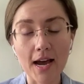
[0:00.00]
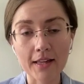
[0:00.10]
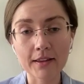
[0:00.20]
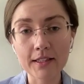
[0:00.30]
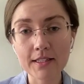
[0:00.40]

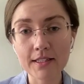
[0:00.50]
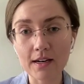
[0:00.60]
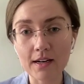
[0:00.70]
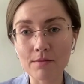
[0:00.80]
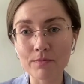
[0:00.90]
And this,
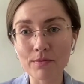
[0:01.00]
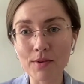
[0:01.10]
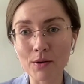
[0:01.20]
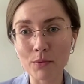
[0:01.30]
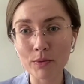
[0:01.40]

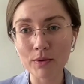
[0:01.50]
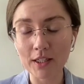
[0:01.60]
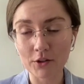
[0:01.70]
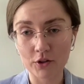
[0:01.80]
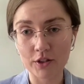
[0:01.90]
we would
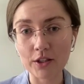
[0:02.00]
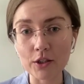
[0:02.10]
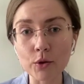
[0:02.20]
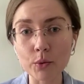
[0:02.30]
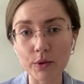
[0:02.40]
like to
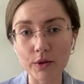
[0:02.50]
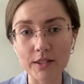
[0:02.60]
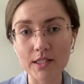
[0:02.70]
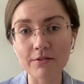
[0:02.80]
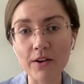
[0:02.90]
conclude with
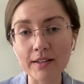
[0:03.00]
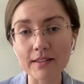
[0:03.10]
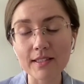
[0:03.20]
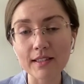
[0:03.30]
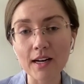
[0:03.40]
this final
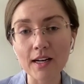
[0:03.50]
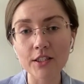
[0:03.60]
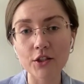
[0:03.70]
slide.